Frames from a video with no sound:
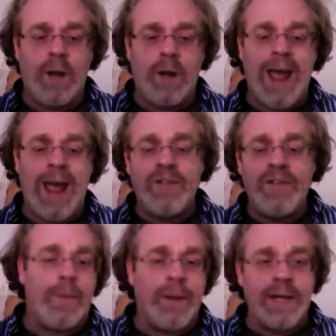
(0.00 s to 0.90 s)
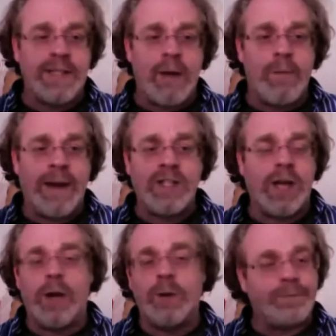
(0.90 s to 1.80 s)
Half of the company is down in
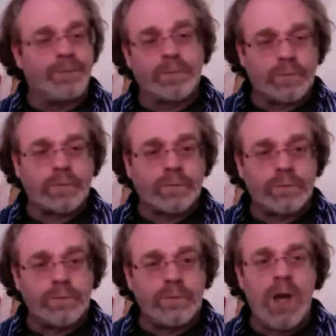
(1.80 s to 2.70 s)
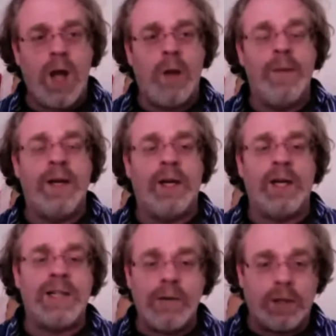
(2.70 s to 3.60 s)
Mexico, in a
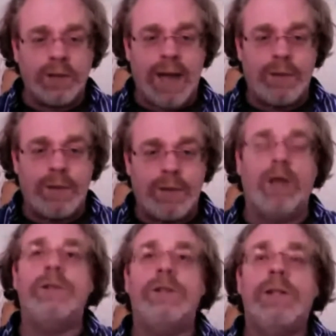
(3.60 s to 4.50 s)
little town called Tapachula.